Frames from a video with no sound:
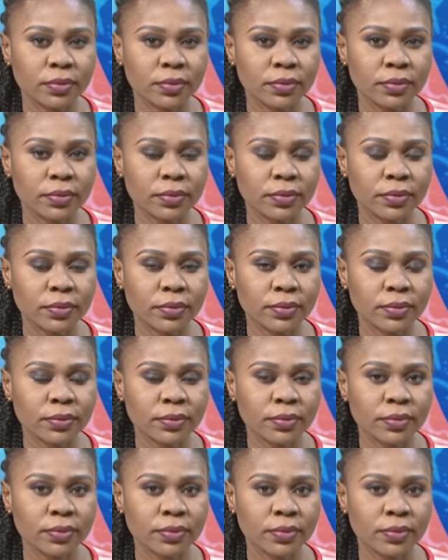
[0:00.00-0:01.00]

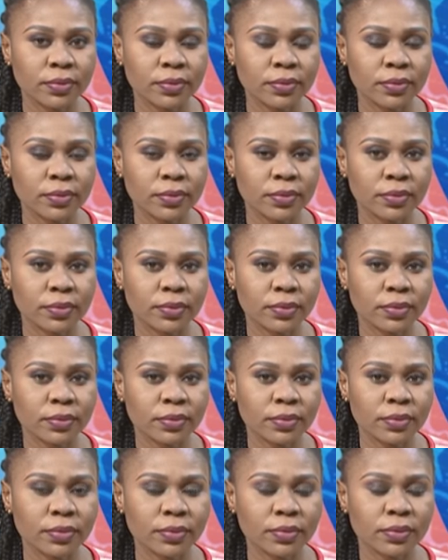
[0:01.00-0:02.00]

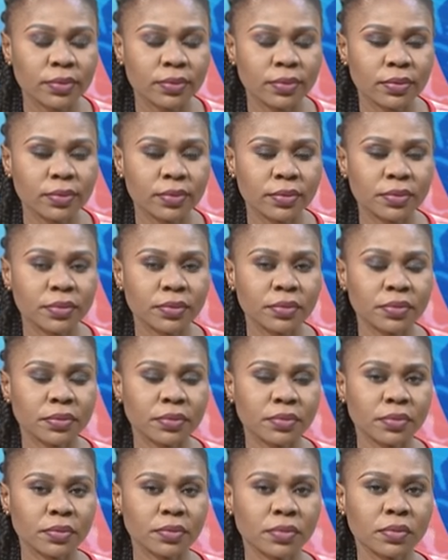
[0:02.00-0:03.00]

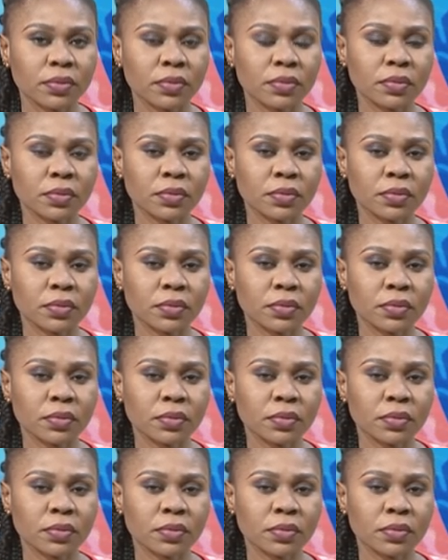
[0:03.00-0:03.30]
[no speech]